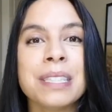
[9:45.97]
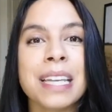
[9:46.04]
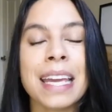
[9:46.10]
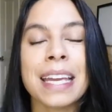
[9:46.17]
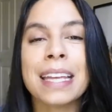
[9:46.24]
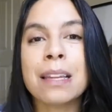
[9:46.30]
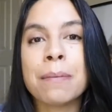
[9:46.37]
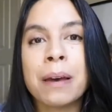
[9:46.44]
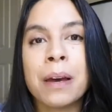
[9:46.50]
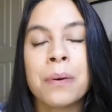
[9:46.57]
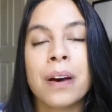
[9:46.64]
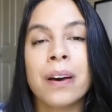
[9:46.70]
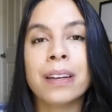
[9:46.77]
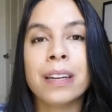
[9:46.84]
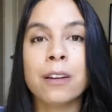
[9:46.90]
taking them
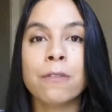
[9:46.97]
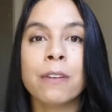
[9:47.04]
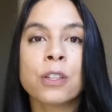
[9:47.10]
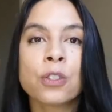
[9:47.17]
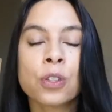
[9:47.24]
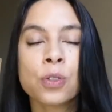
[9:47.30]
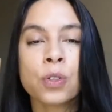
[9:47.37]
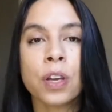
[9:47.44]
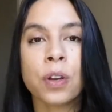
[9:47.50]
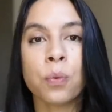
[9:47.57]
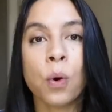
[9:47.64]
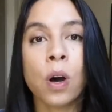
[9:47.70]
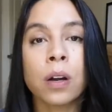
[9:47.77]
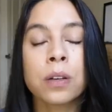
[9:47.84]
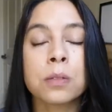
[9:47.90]
out on adventures and
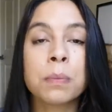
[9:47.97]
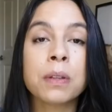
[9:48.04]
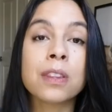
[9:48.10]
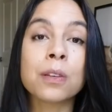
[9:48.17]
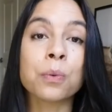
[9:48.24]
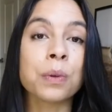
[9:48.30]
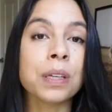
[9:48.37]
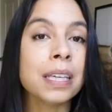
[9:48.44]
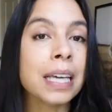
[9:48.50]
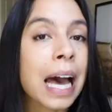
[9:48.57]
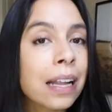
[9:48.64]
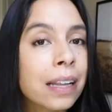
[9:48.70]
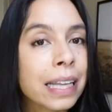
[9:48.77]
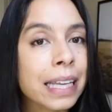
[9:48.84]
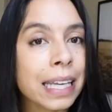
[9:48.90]
walks. But the
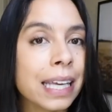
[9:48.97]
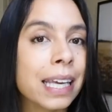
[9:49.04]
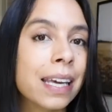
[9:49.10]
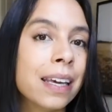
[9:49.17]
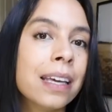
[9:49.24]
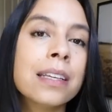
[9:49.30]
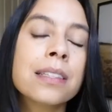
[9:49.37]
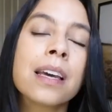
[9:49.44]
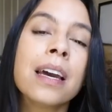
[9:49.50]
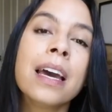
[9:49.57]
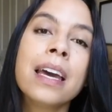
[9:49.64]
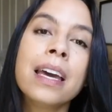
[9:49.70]
reality is